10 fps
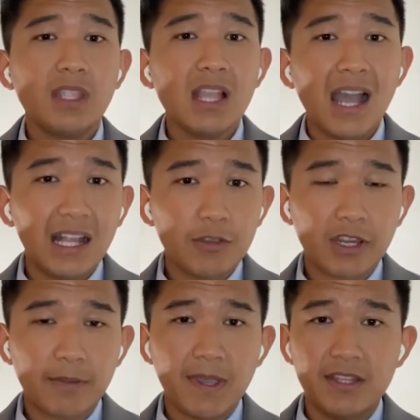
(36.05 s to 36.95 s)
Highly
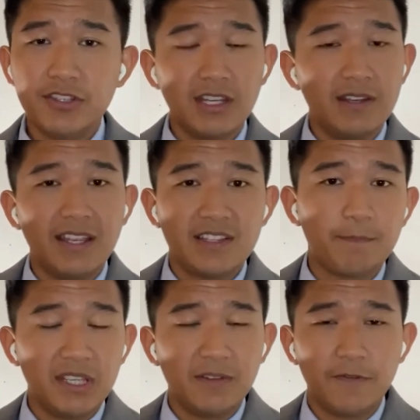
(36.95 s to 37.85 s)
recommend you get a nice
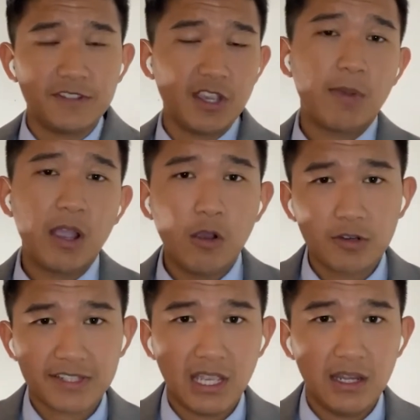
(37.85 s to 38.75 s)
big for sale by owner
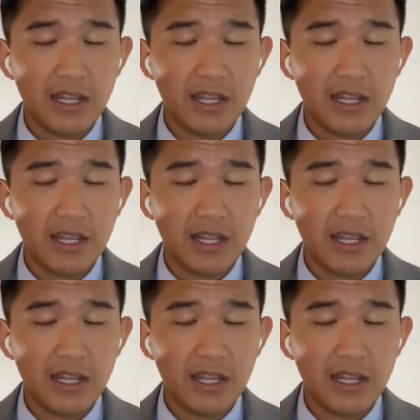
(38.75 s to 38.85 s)
sign,